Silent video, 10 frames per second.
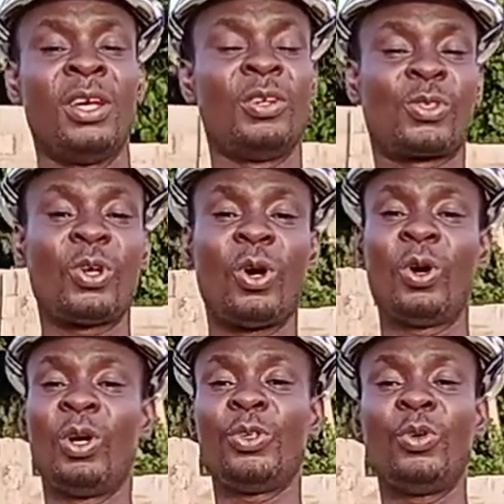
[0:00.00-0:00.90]
So
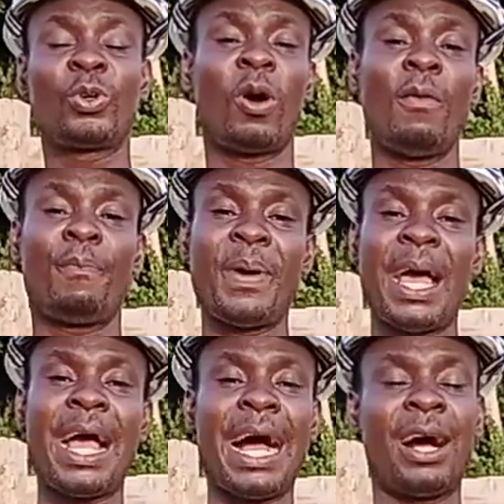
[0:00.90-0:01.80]
you
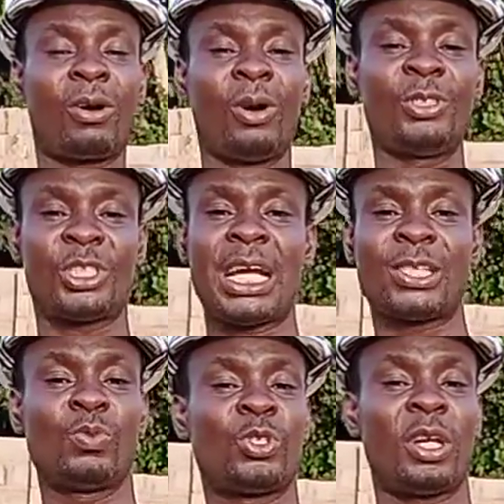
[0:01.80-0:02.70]
compare and
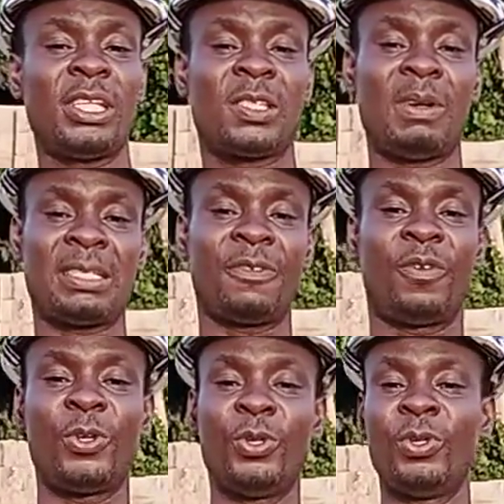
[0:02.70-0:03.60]
contrast which one is better
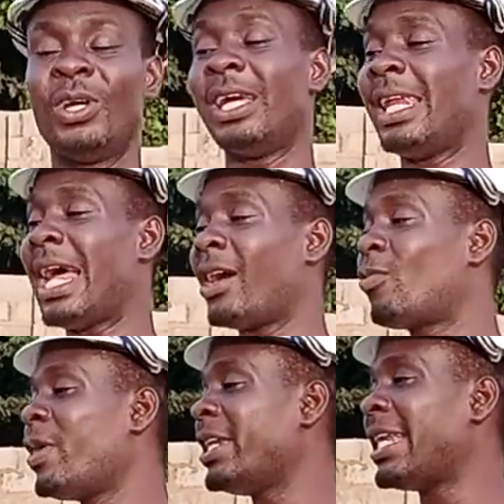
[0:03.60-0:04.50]
for you. Like
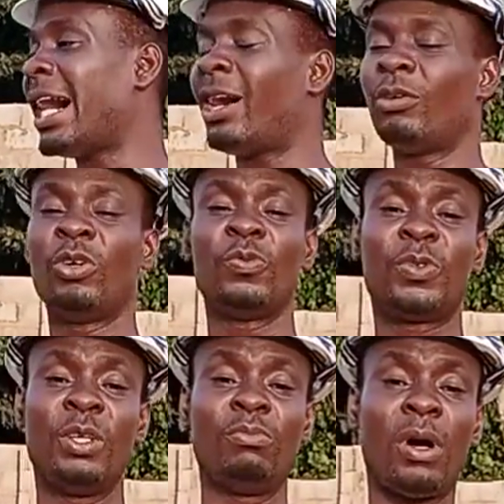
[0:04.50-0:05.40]
we now,
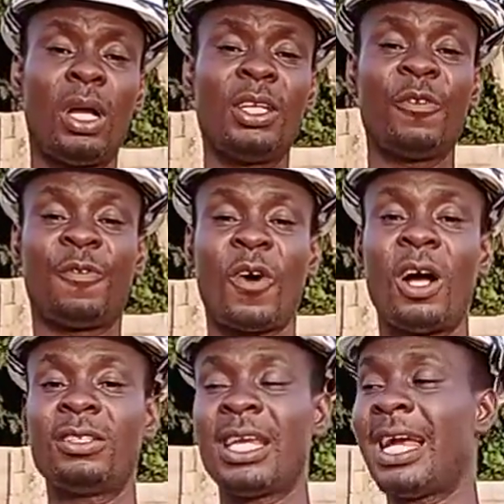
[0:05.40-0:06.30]
the
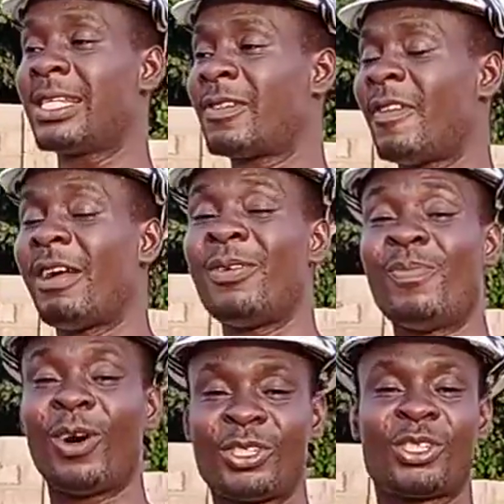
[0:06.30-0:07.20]
fund here is very
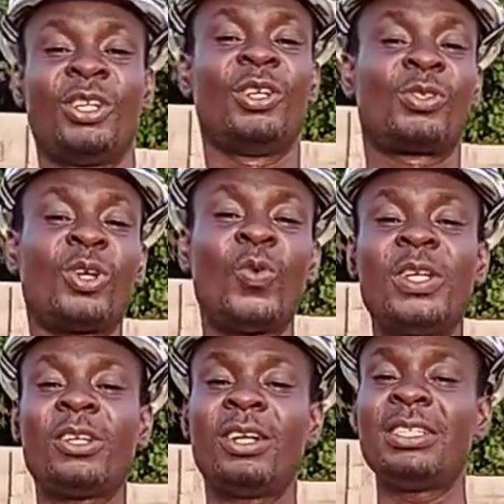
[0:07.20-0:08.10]
much, so we
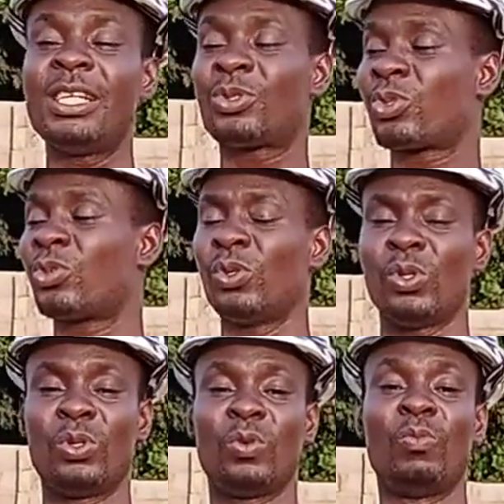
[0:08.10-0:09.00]
just need
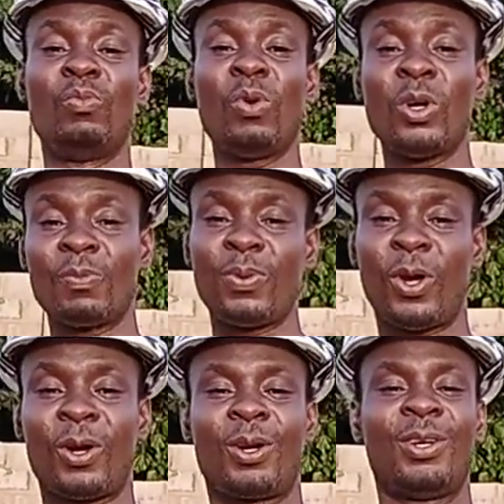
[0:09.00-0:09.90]
to mold
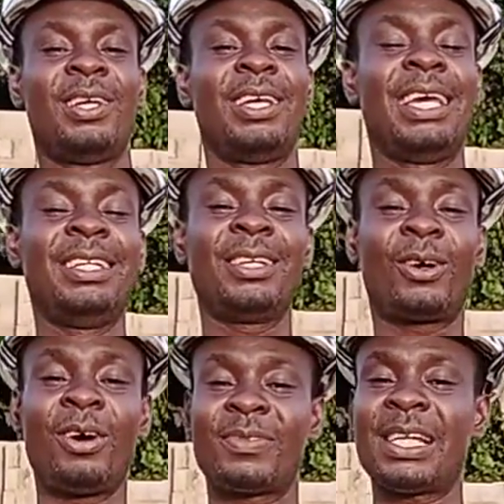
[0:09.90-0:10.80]
block in the
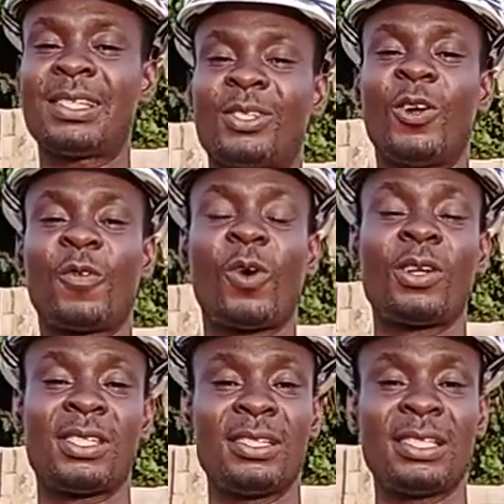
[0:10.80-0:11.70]
context of
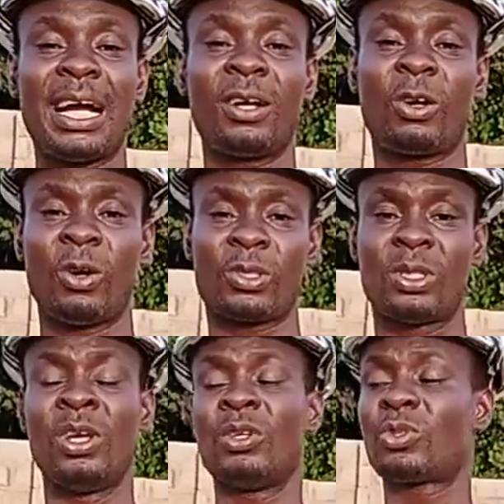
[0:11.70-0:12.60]
cutting down costs.
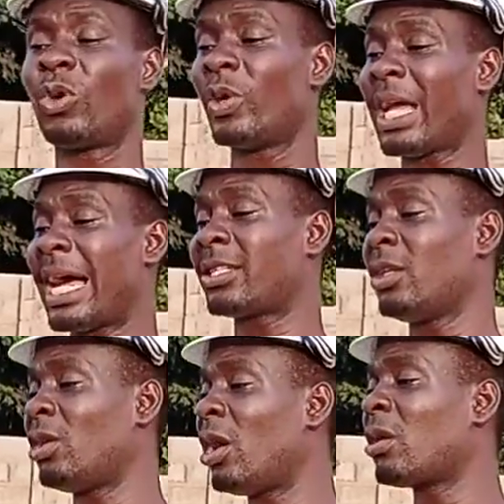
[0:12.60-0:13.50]
So at the
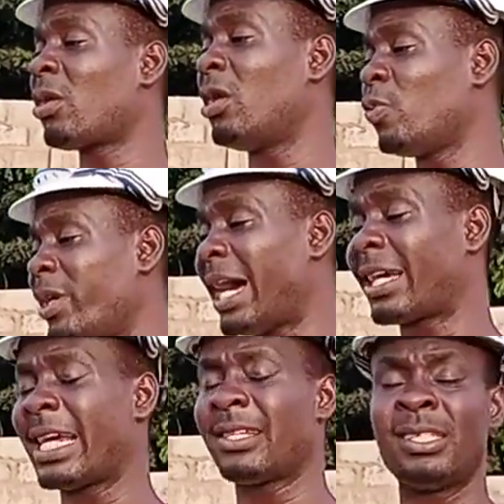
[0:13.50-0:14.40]
long run, we are
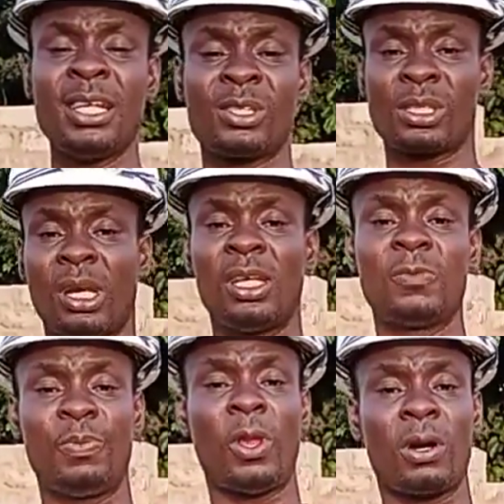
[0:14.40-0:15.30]
getting a
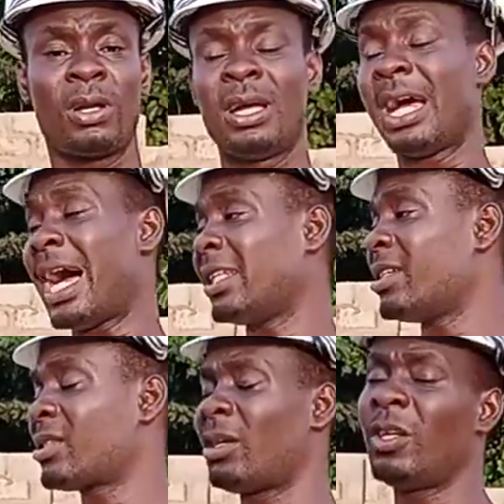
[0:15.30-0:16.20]
solid block, and the
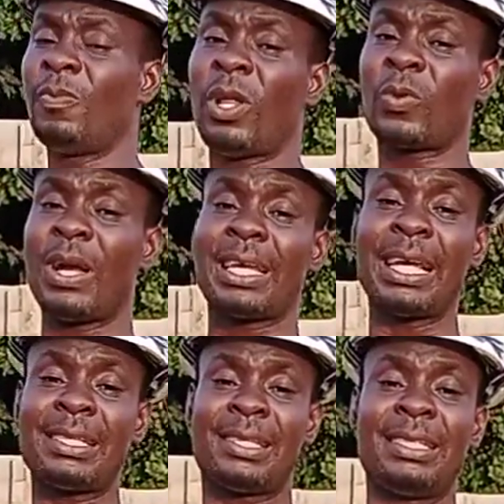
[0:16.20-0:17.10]
solid block we are
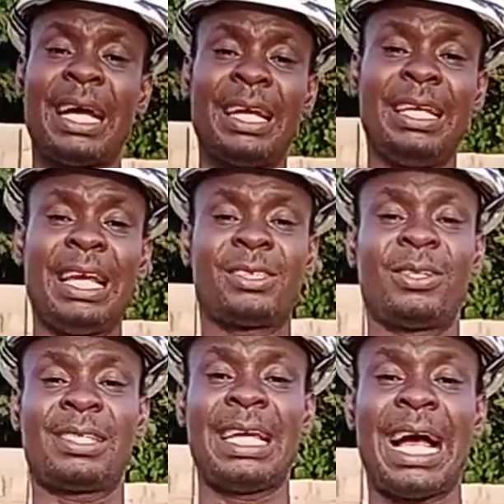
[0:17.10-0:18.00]
getting now, let us
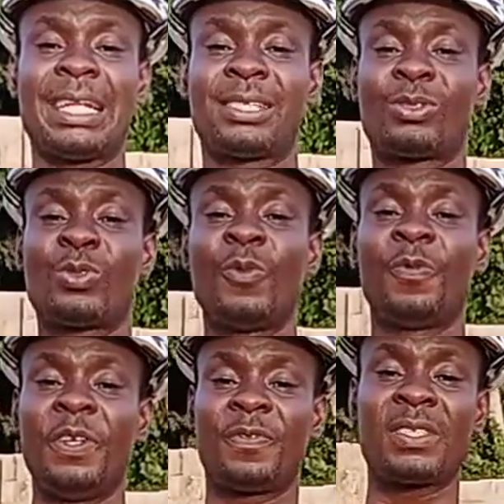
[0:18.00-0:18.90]
say at
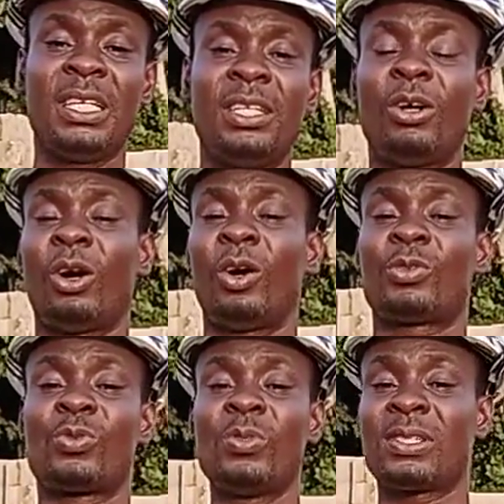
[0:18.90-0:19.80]
215 or
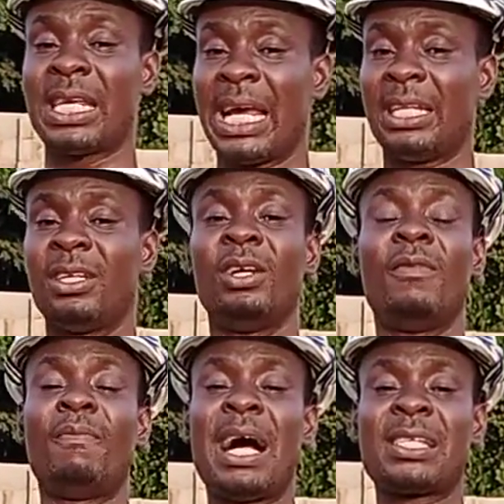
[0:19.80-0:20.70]
210,
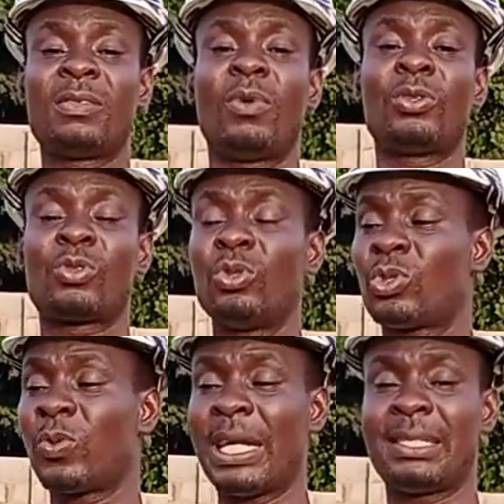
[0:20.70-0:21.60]
maximum
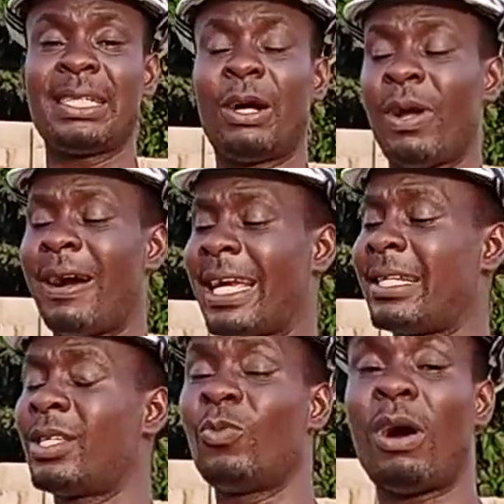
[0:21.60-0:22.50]
220 that we are
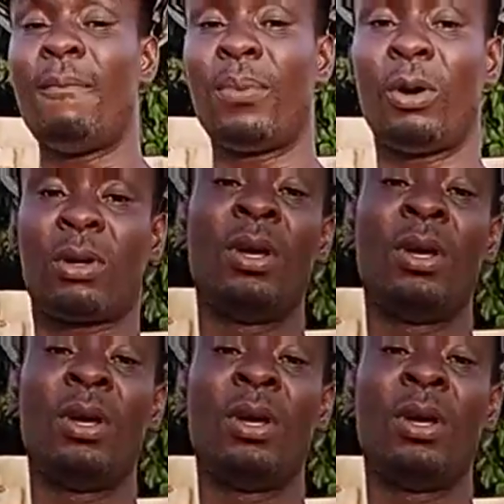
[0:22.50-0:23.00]
getting one block.